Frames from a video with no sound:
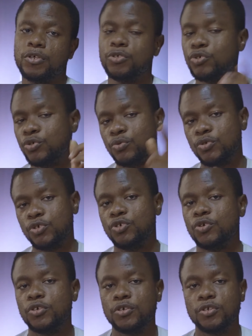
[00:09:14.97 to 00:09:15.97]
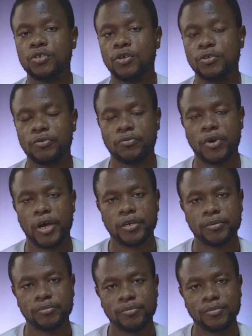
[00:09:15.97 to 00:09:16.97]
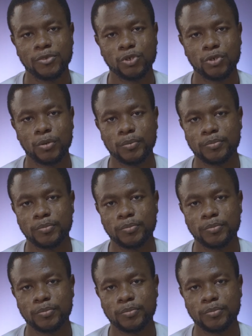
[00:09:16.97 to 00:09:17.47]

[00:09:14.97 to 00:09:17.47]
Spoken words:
you to join us on the ride. So